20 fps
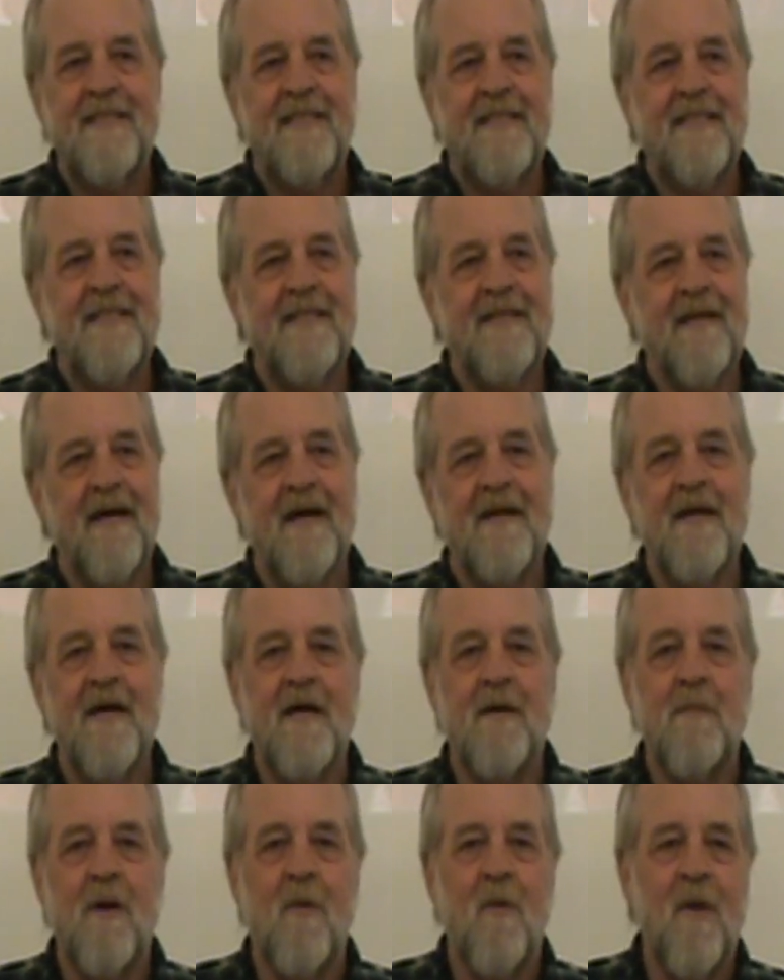Until I think
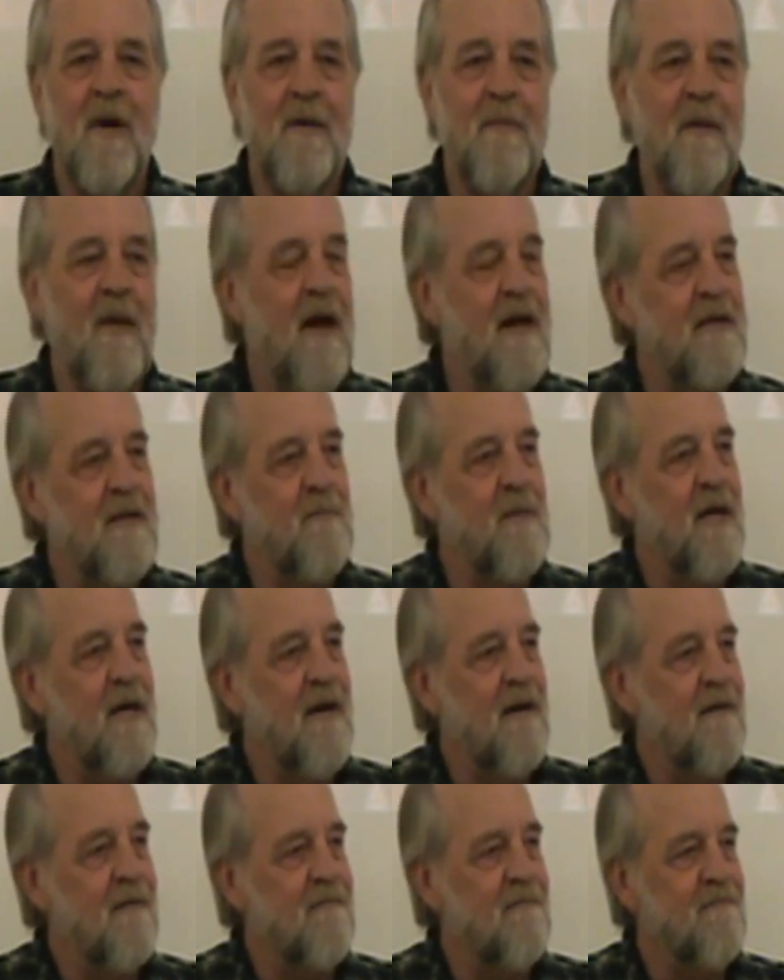about what it'd like to
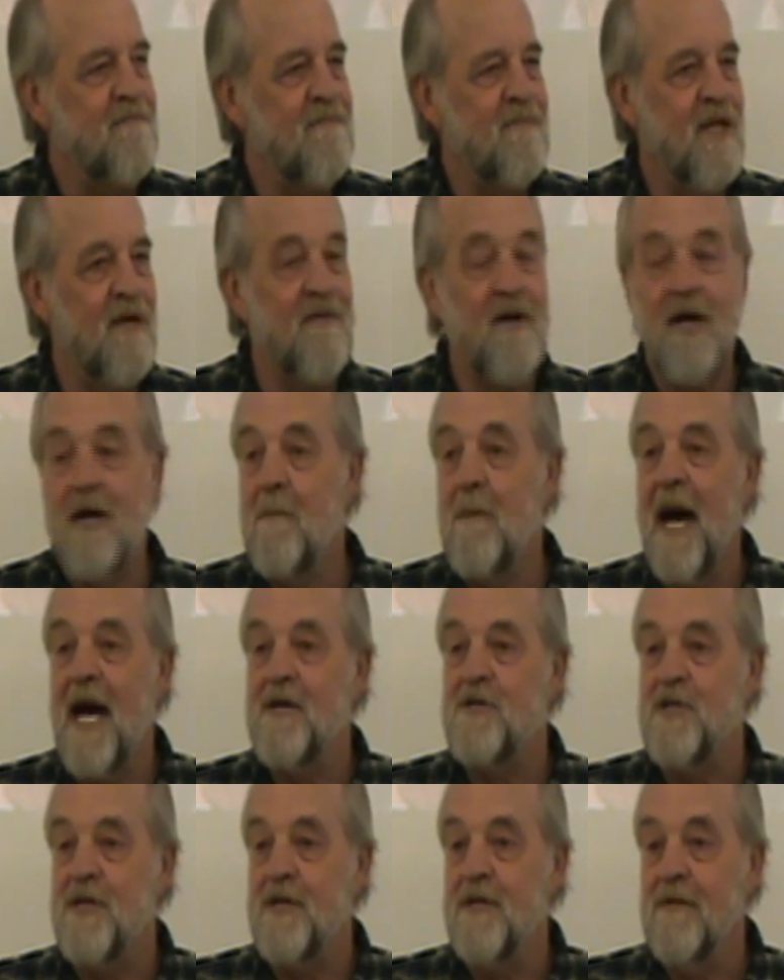be living in a
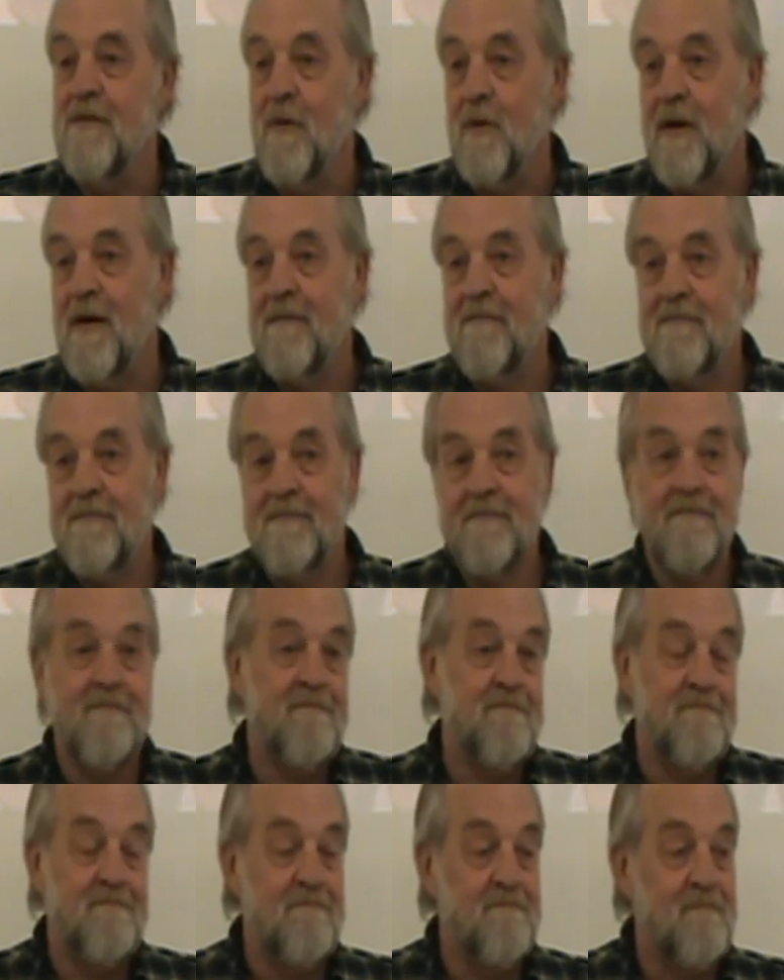mansion, or
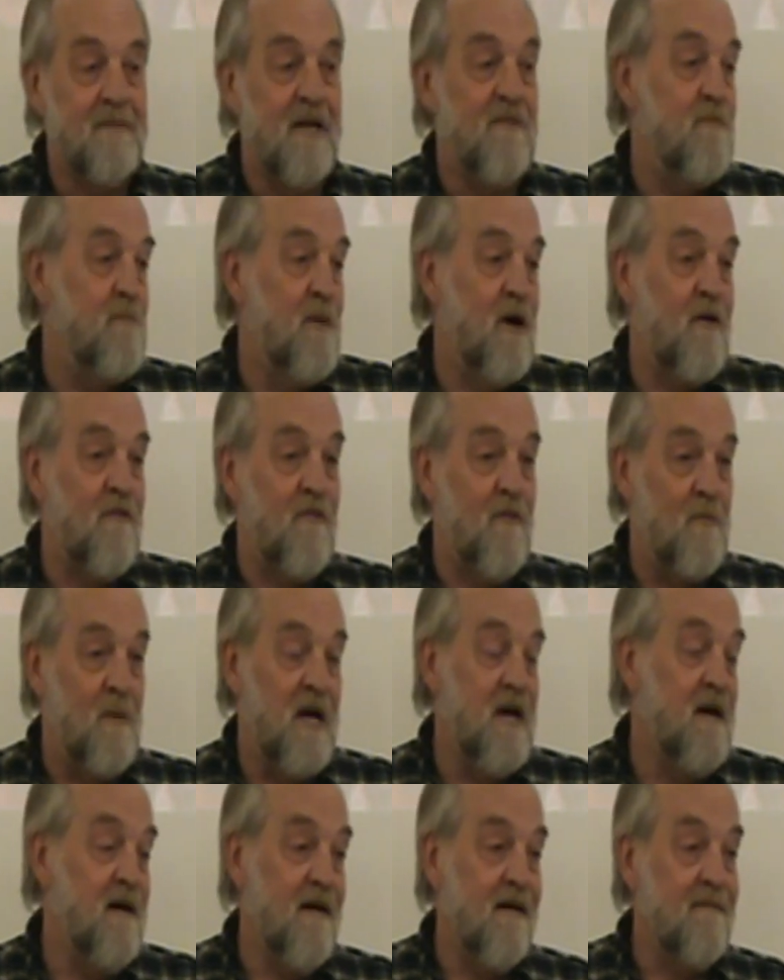even better for
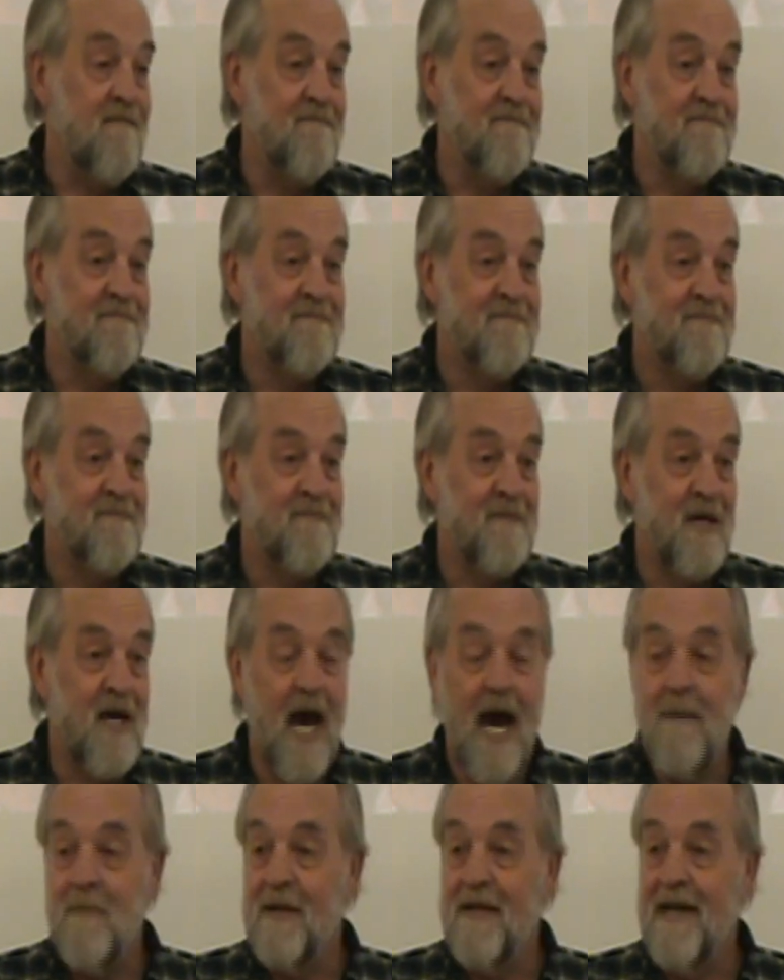me, a
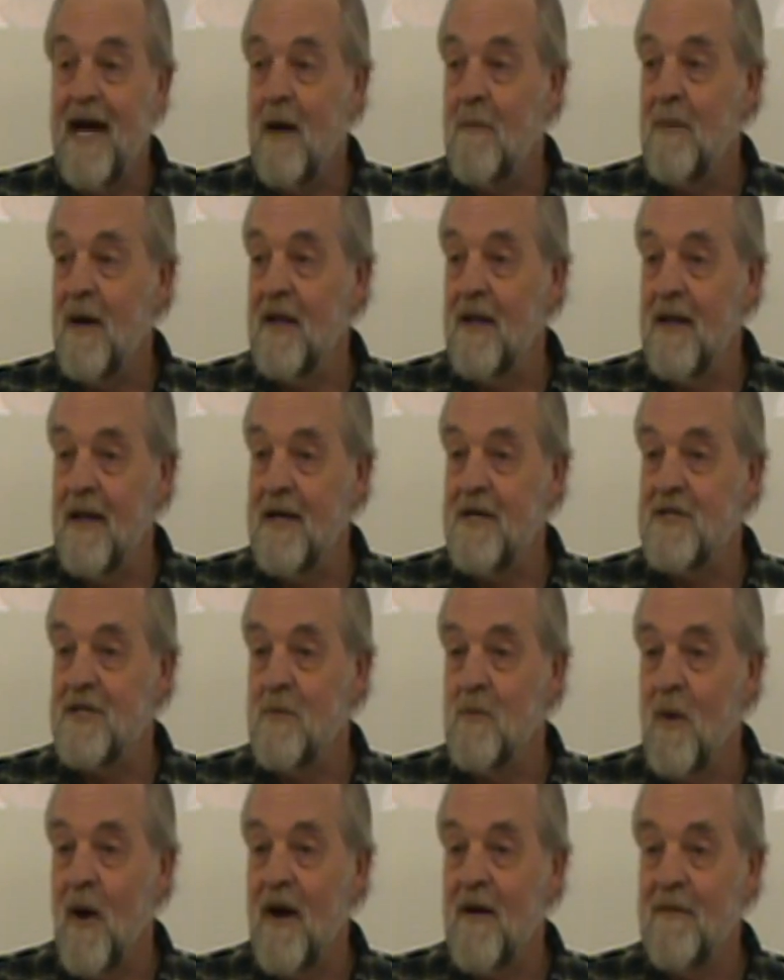cabin down by the lake
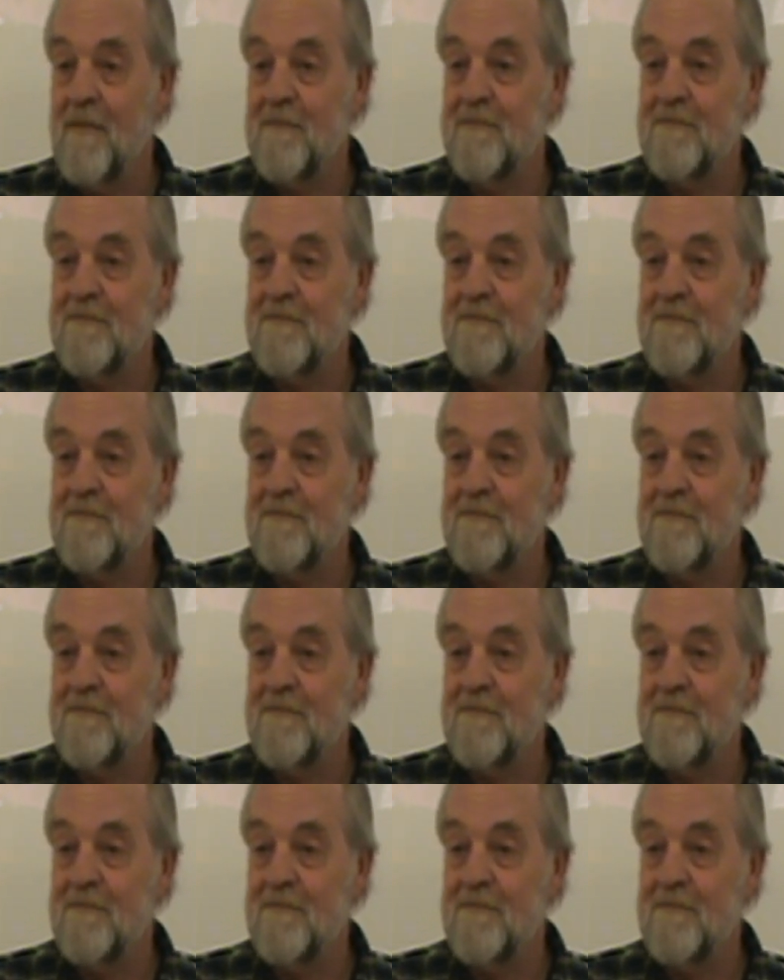somewhere.